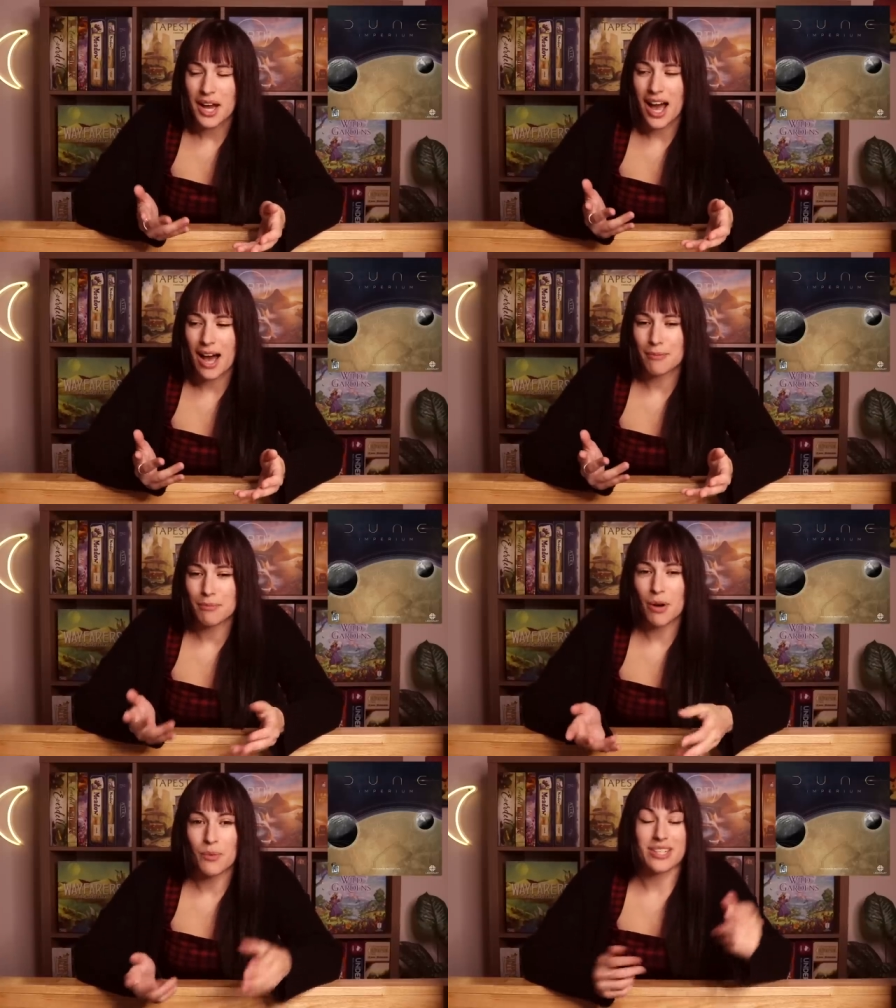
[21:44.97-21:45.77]
um,
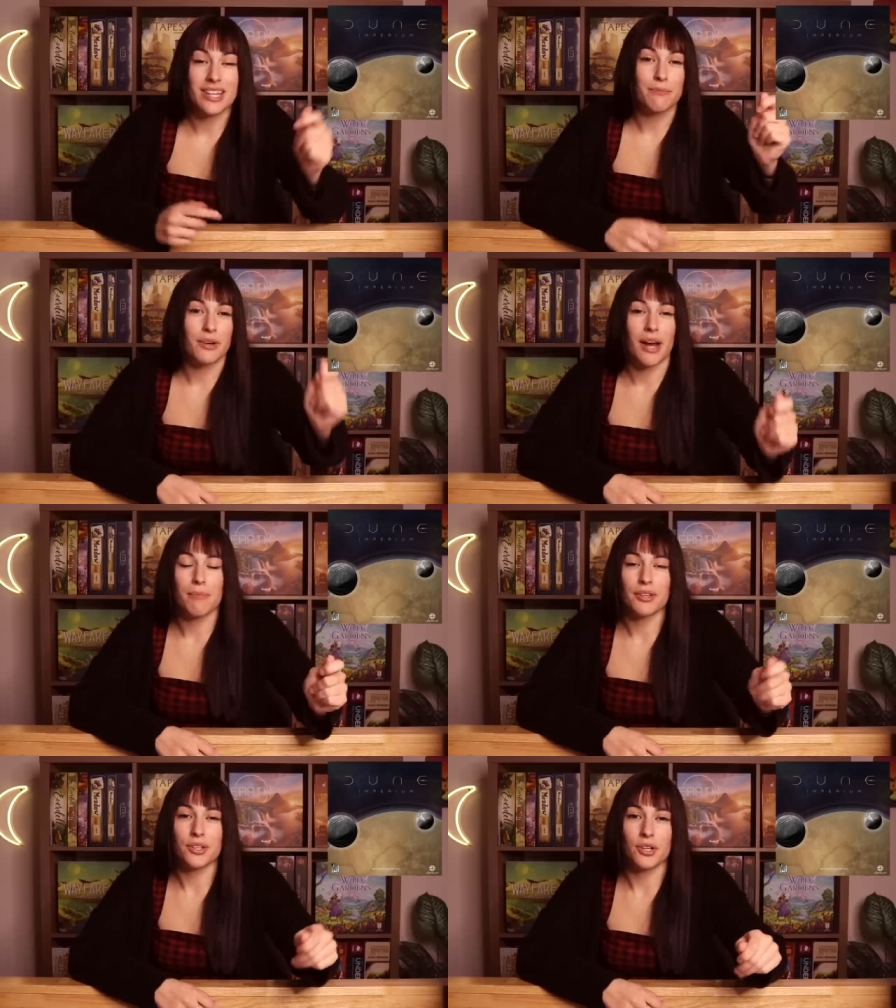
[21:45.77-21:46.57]
but we did put up a
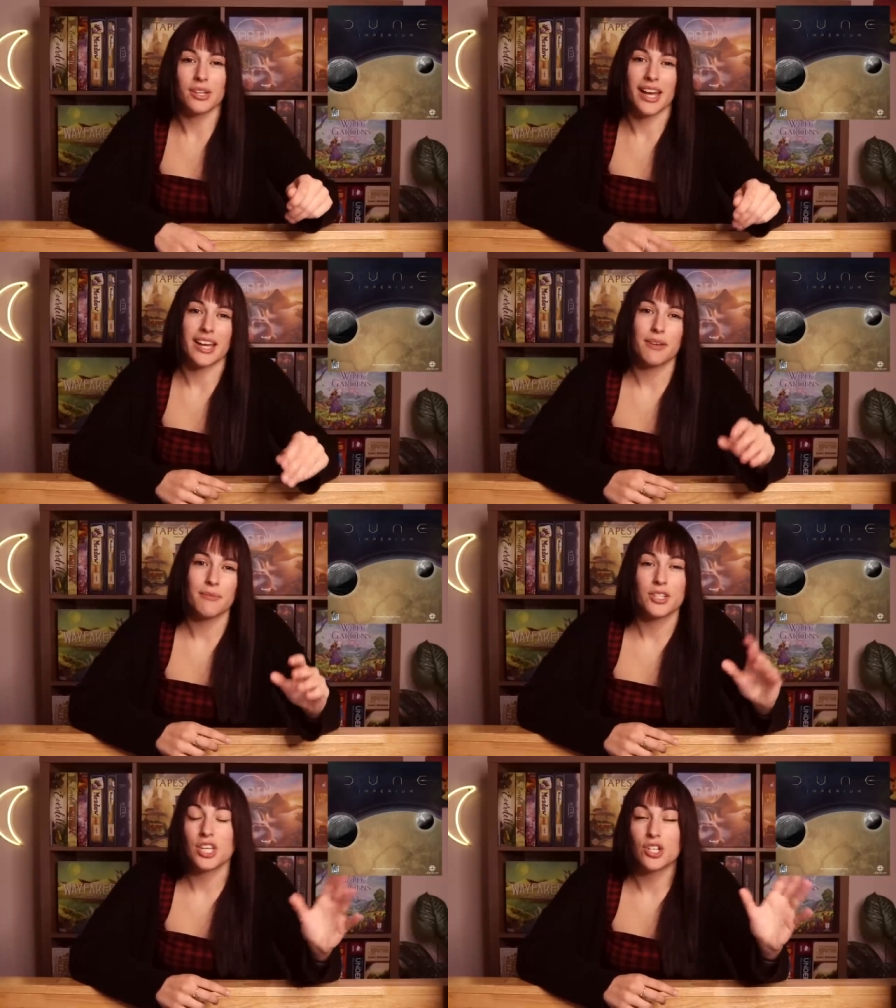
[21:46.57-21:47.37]
little like
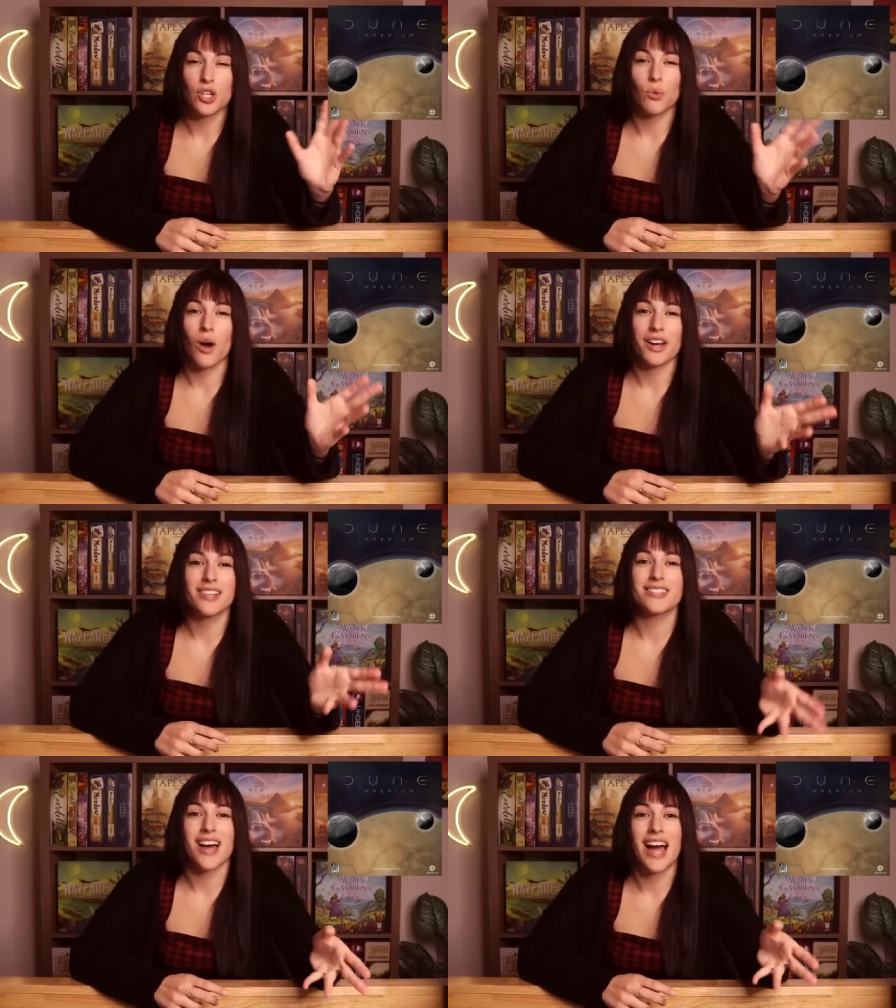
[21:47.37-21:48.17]
teacher
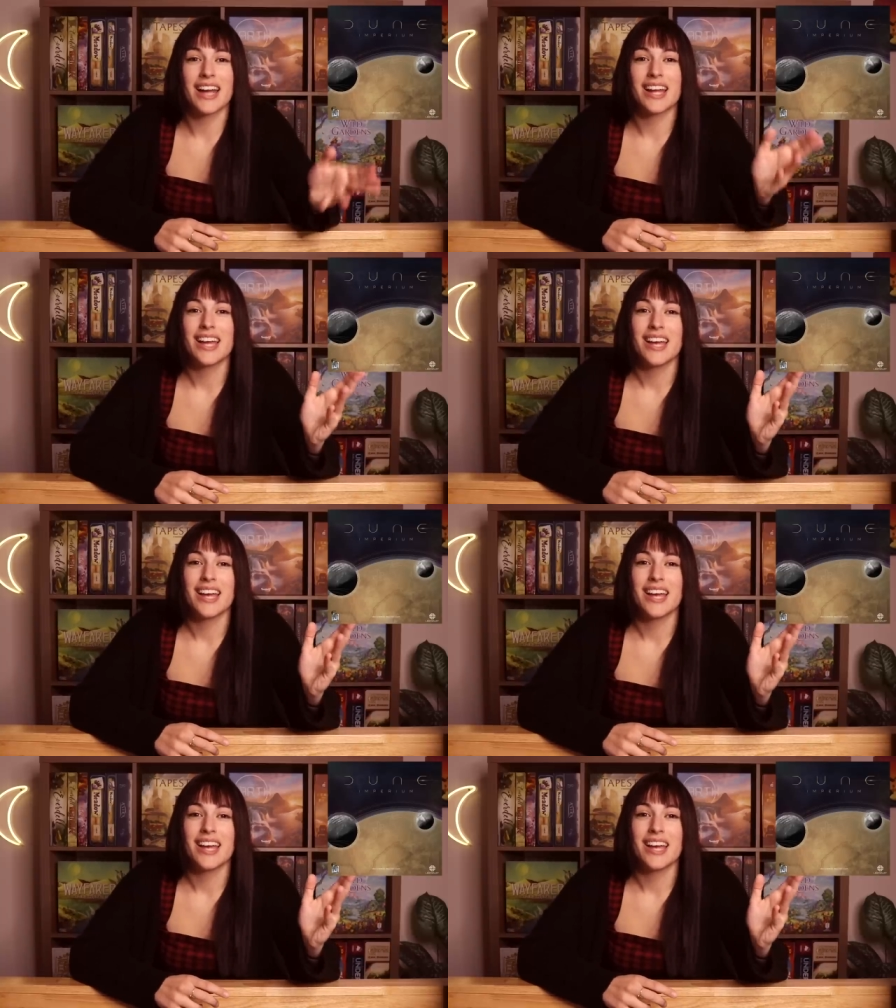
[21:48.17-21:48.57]
wanted sign,